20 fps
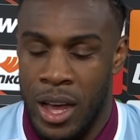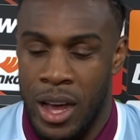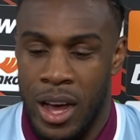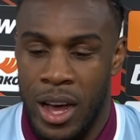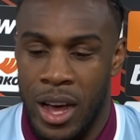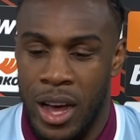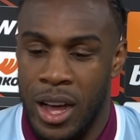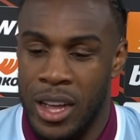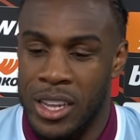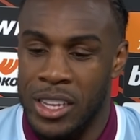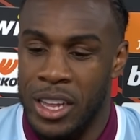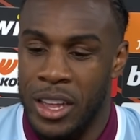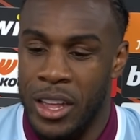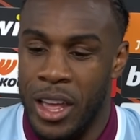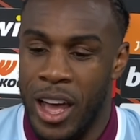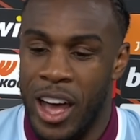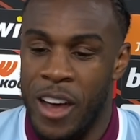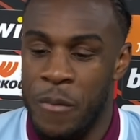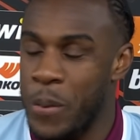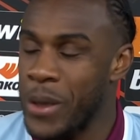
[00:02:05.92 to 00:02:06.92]

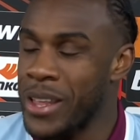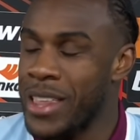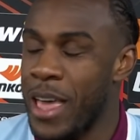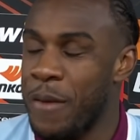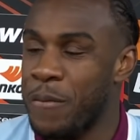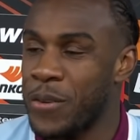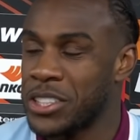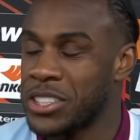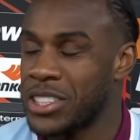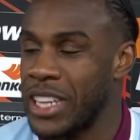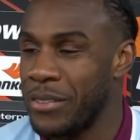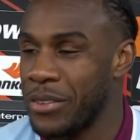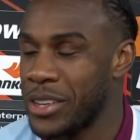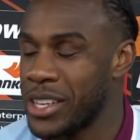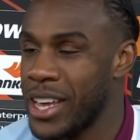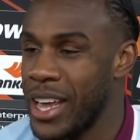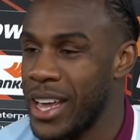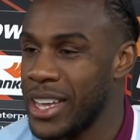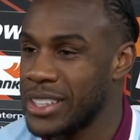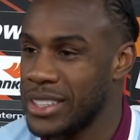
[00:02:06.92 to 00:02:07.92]
I've been here for
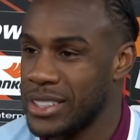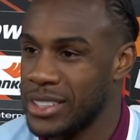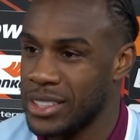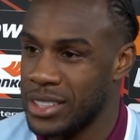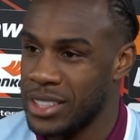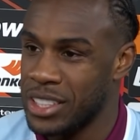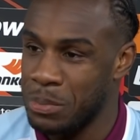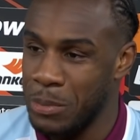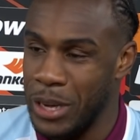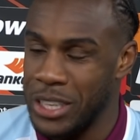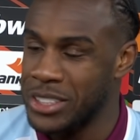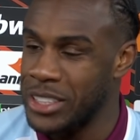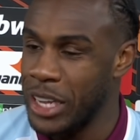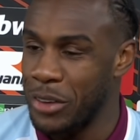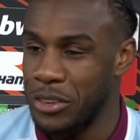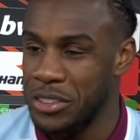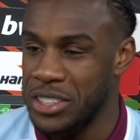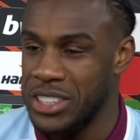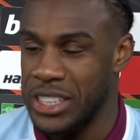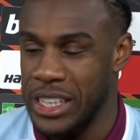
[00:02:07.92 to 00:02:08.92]
7 years. It's my
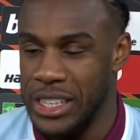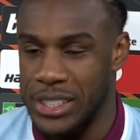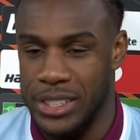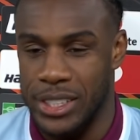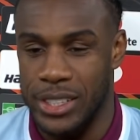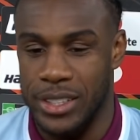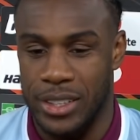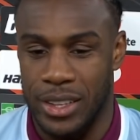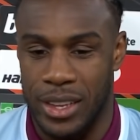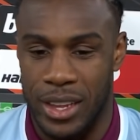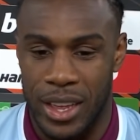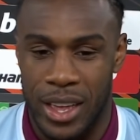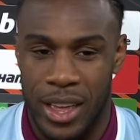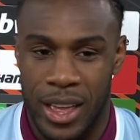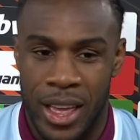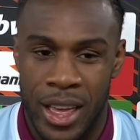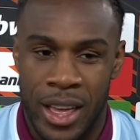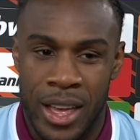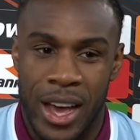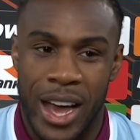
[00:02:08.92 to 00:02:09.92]
seventh season.
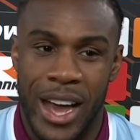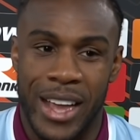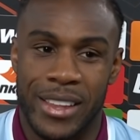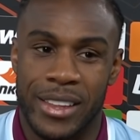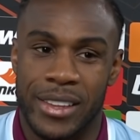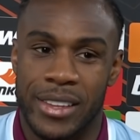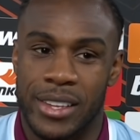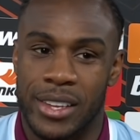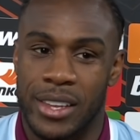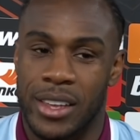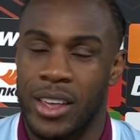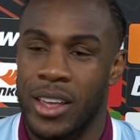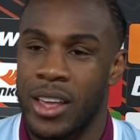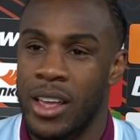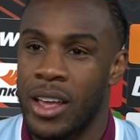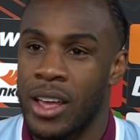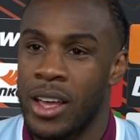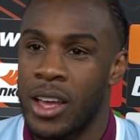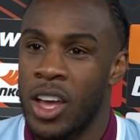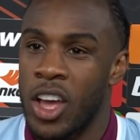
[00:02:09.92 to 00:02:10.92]

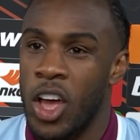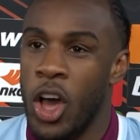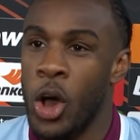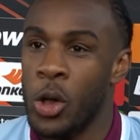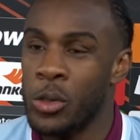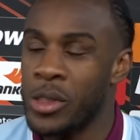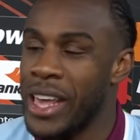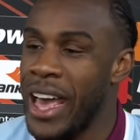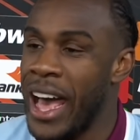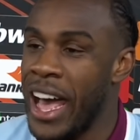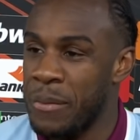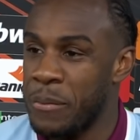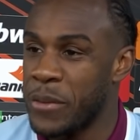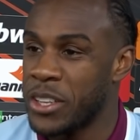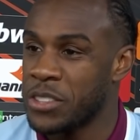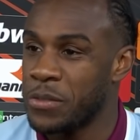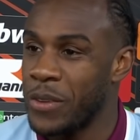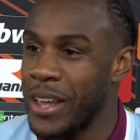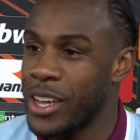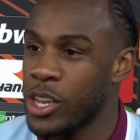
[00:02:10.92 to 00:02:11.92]
And only
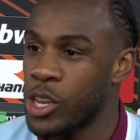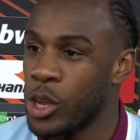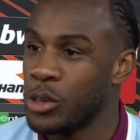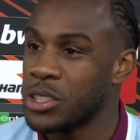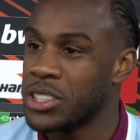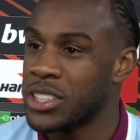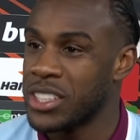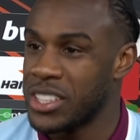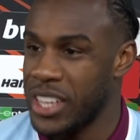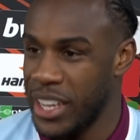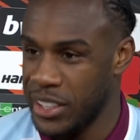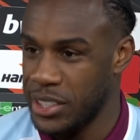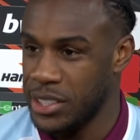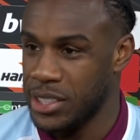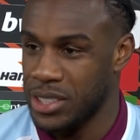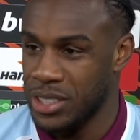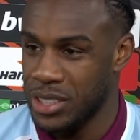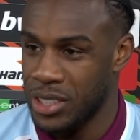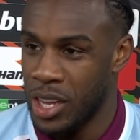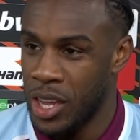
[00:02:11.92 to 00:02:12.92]
atmosphere close to
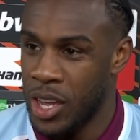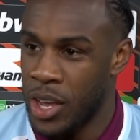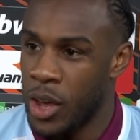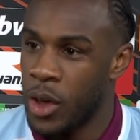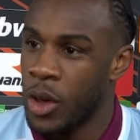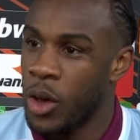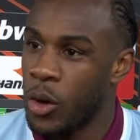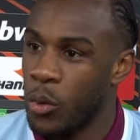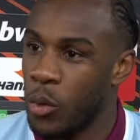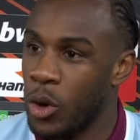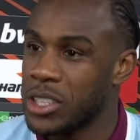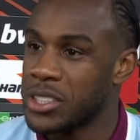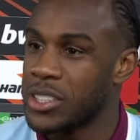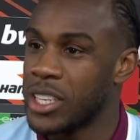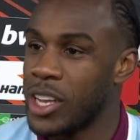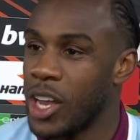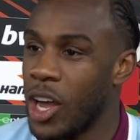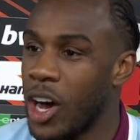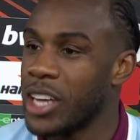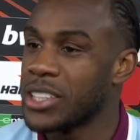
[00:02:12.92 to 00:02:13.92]
this
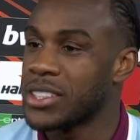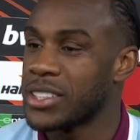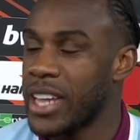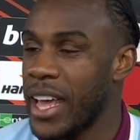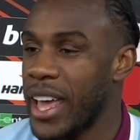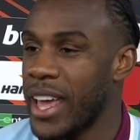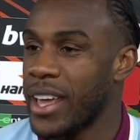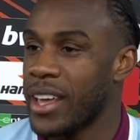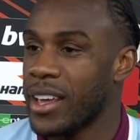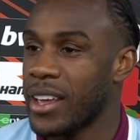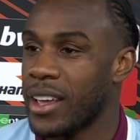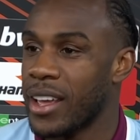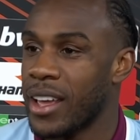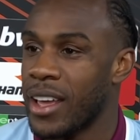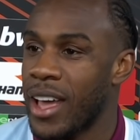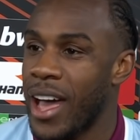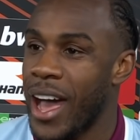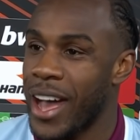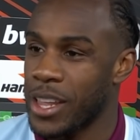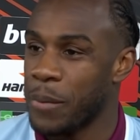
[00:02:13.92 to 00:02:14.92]
was the last day
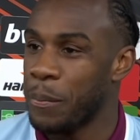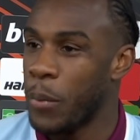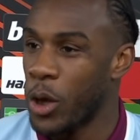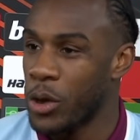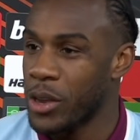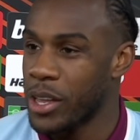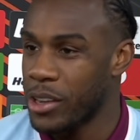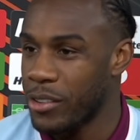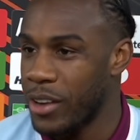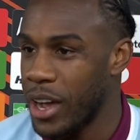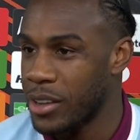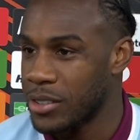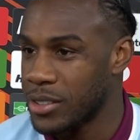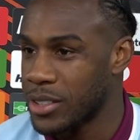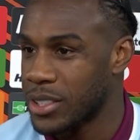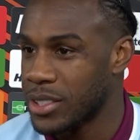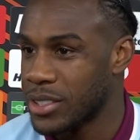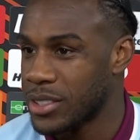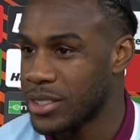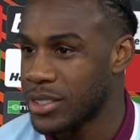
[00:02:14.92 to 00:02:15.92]
at the bowling
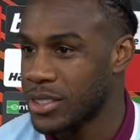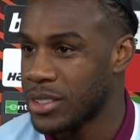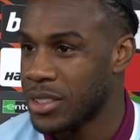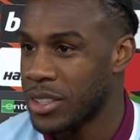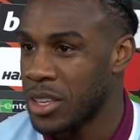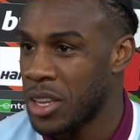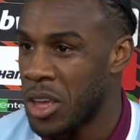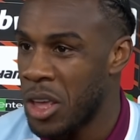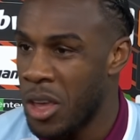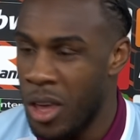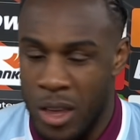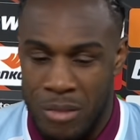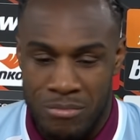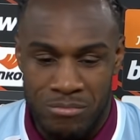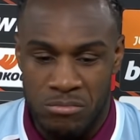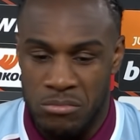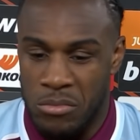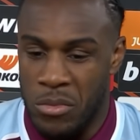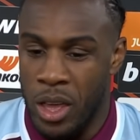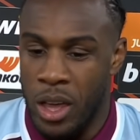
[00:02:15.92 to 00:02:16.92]

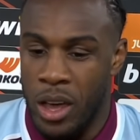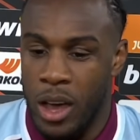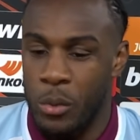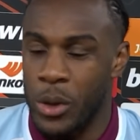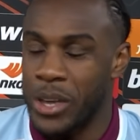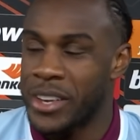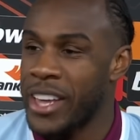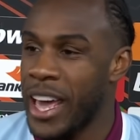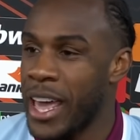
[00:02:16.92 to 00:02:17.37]
ground.